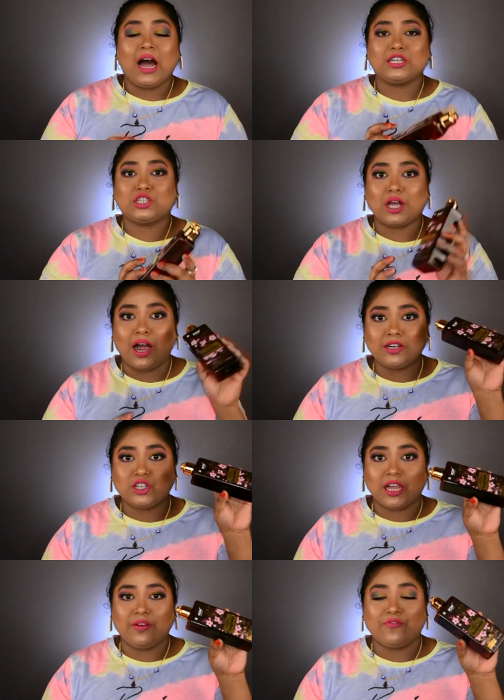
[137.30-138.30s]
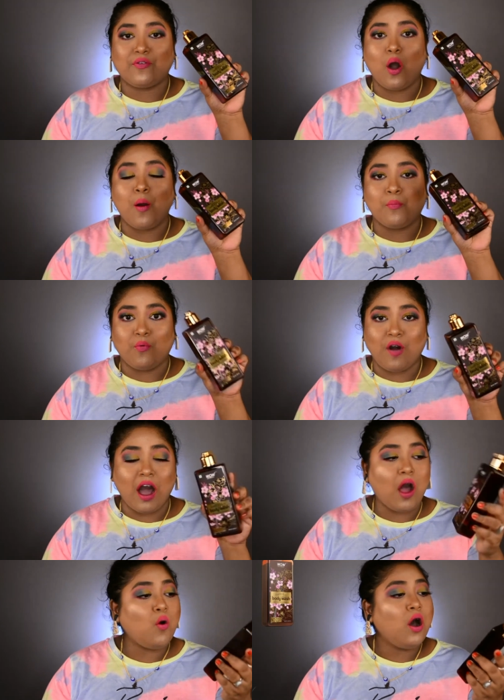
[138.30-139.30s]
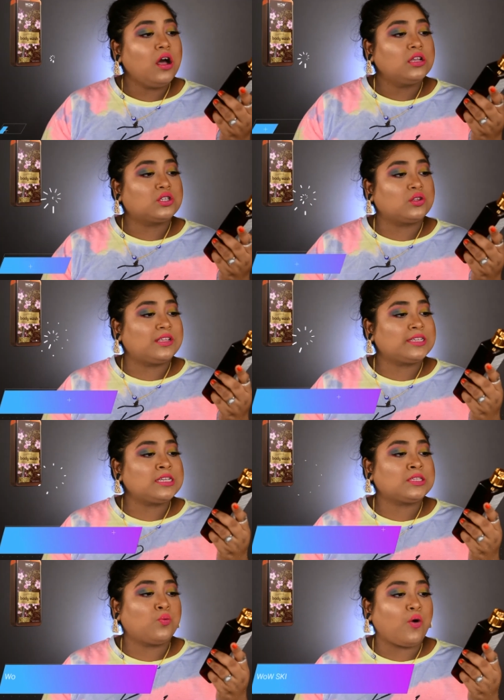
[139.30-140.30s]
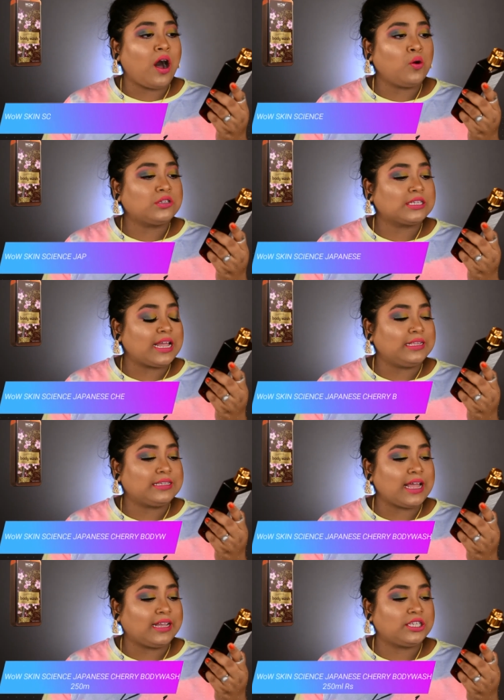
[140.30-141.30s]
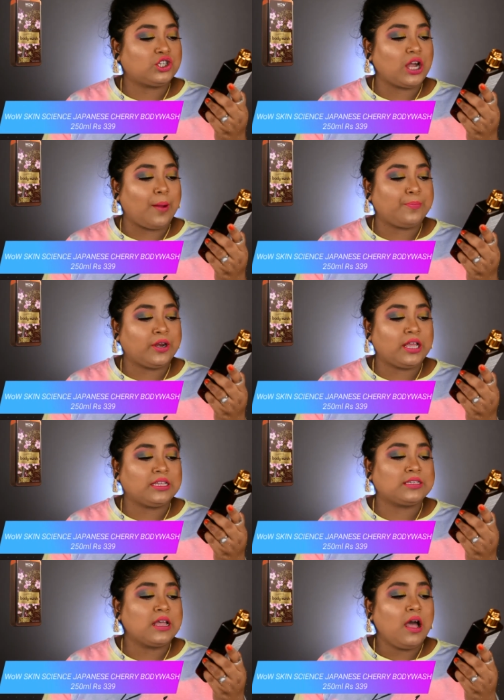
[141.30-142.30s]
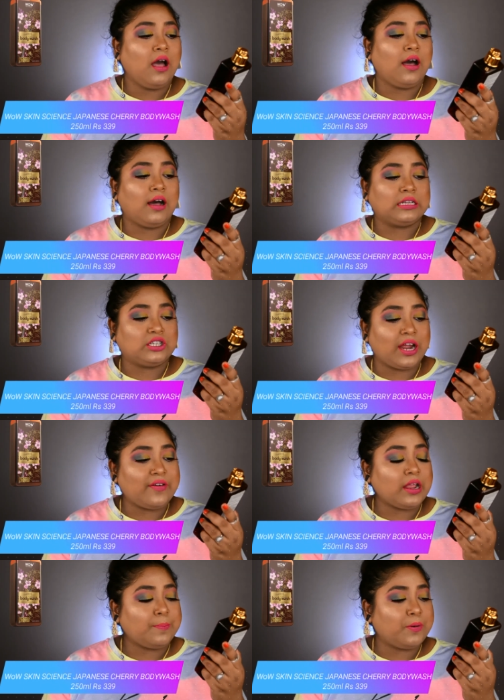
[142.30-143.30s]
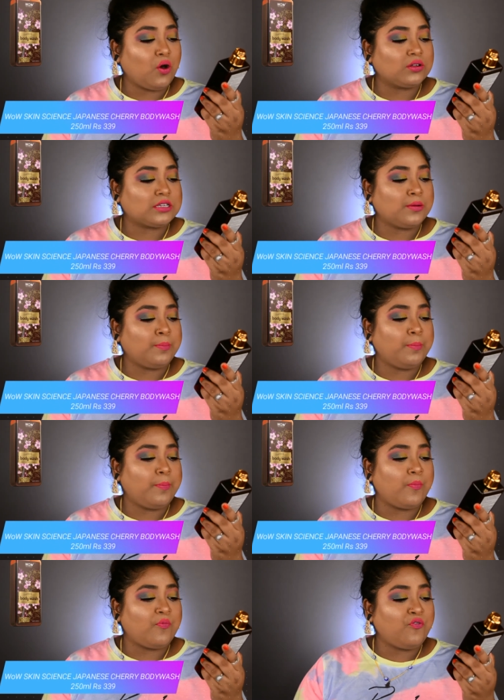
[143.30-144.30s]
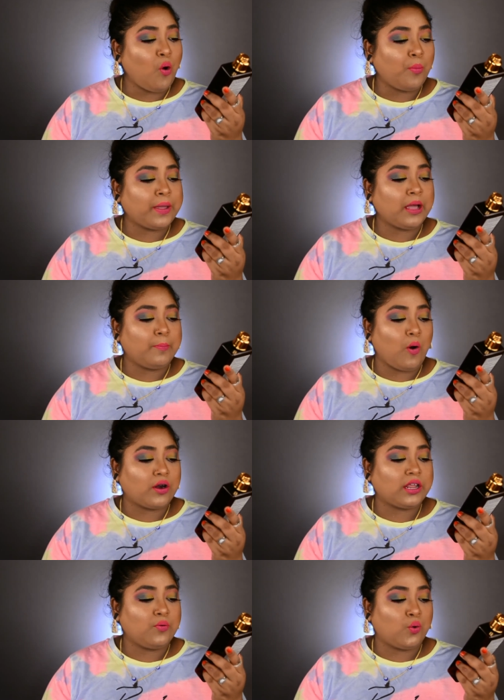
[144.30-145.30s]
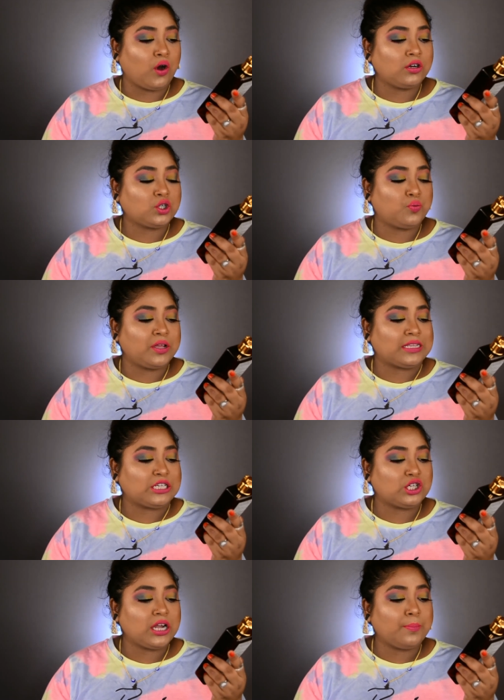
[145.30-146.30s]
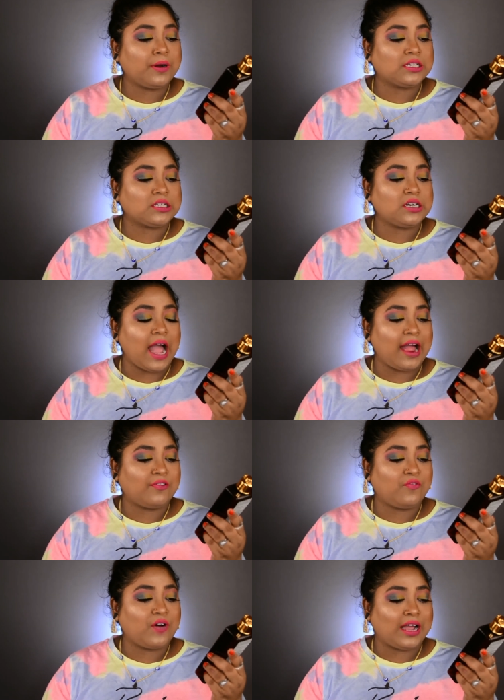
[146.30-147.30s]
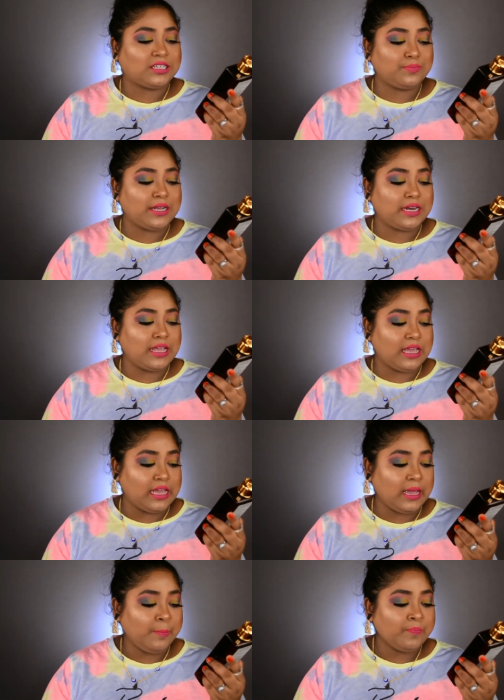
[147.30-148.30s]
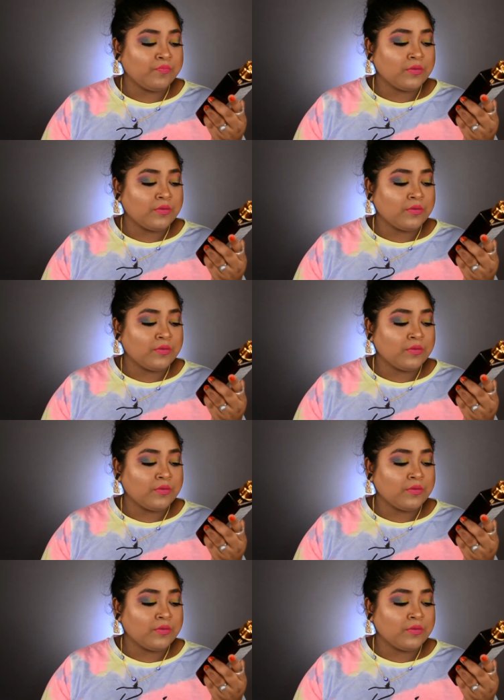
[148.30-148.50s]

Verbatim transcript: a shower gel from wow so this is wow skin science japanese uh, cherry blossom foaming body wash with shea butter and vitamin E.